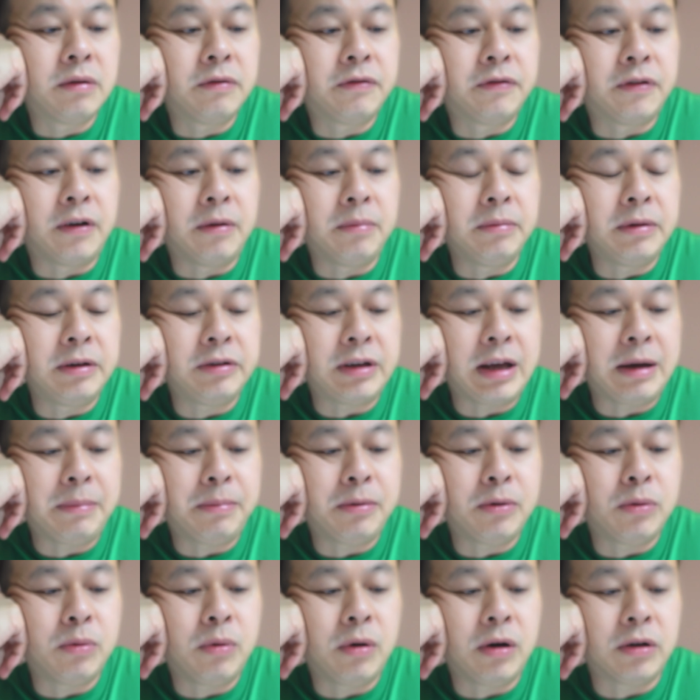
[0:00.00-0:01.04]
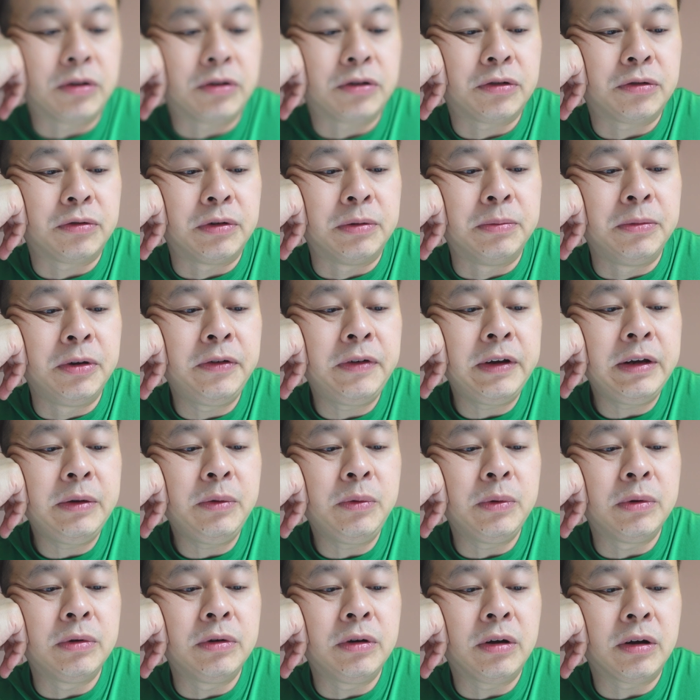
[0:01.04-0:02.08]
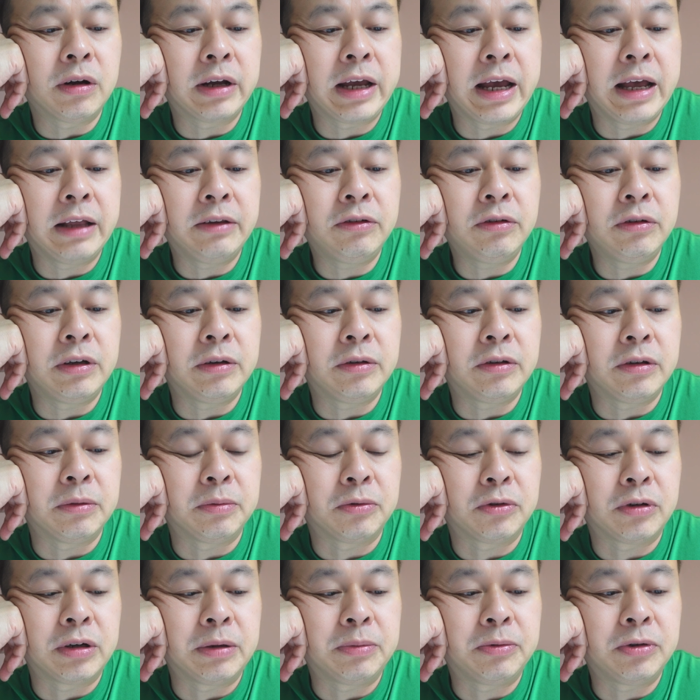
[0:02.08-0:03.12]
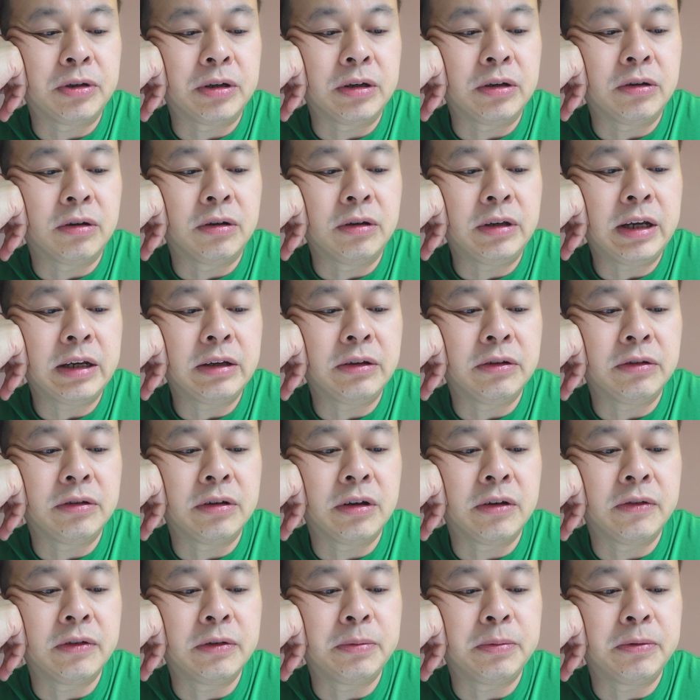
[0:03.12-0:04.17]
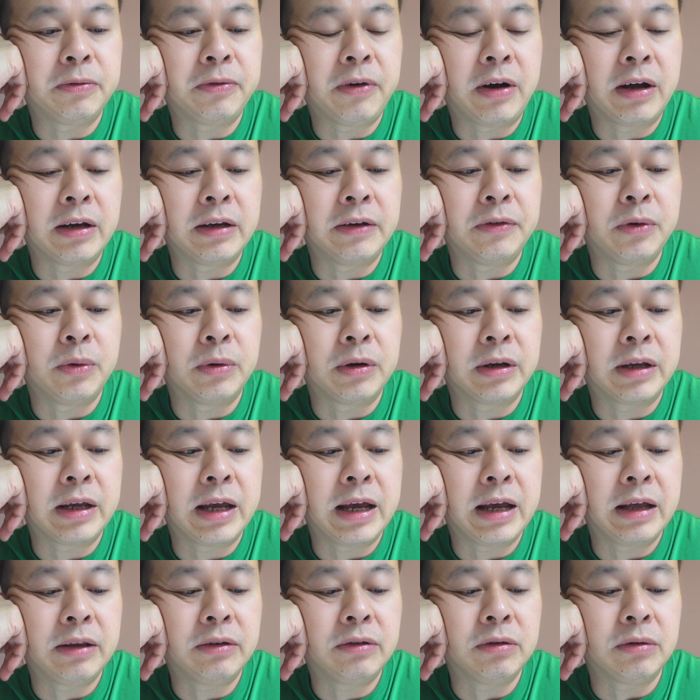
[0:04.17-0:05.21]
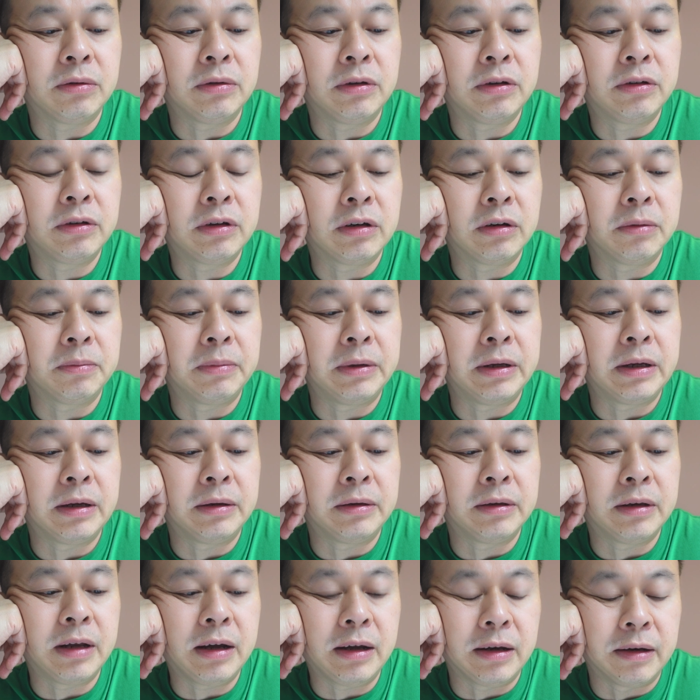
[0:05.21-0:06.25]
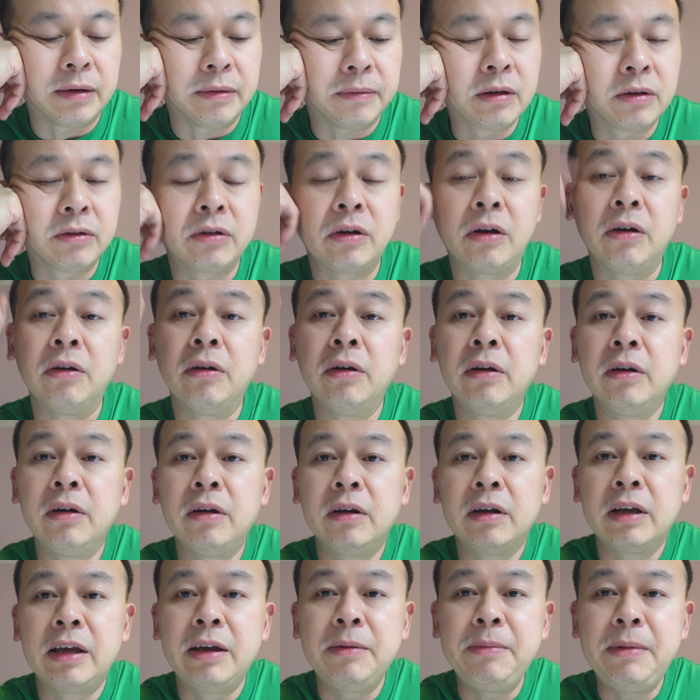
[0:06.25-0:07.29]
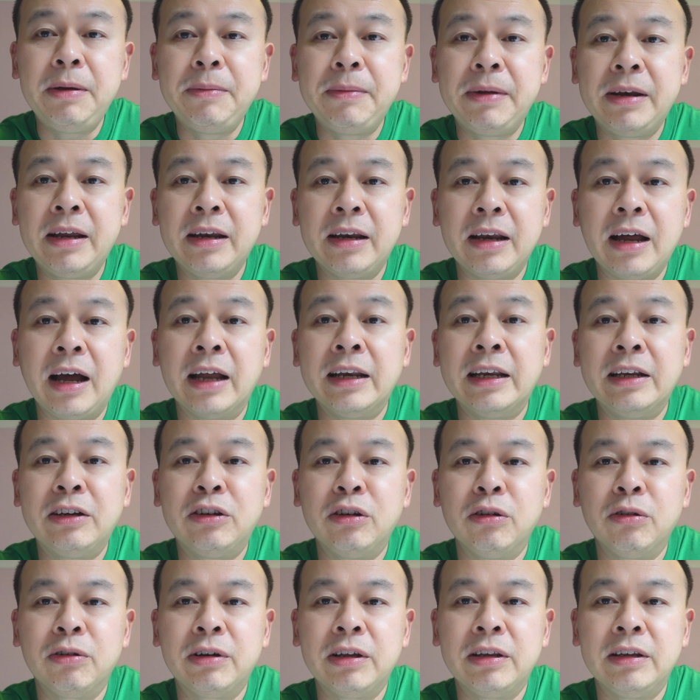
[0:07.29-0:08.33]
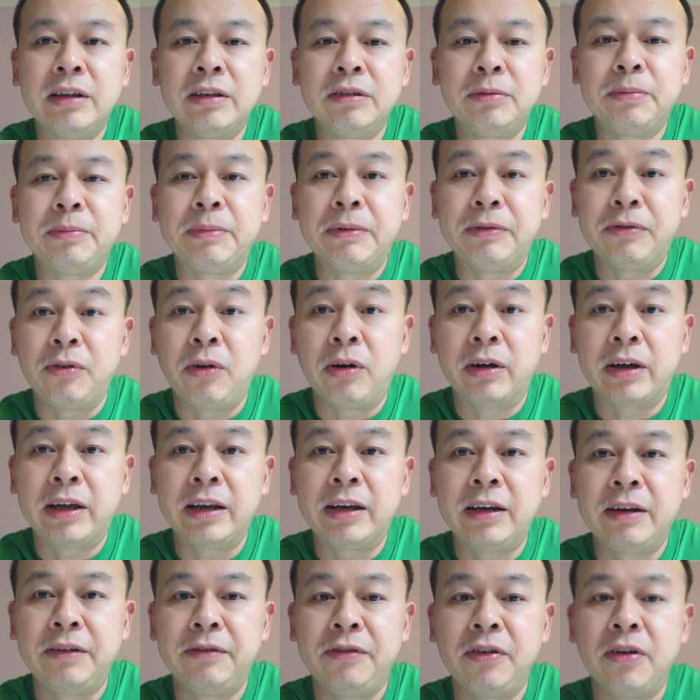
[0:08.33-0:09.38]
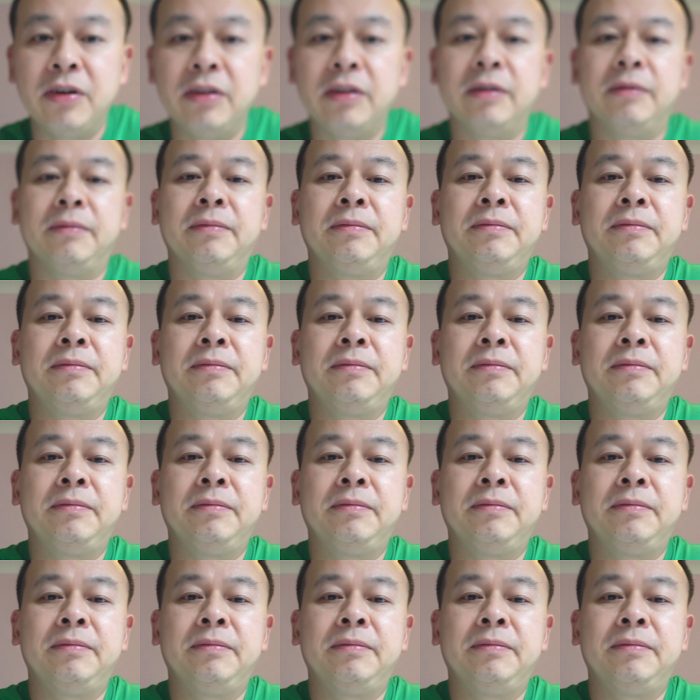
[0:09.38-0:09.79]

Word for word: from this Apple Watch? Removing will not cancel your subscription. Contact your service provider if you want to cancel. This cannot be undone. So give me a minute. I need to look in this before I get any further.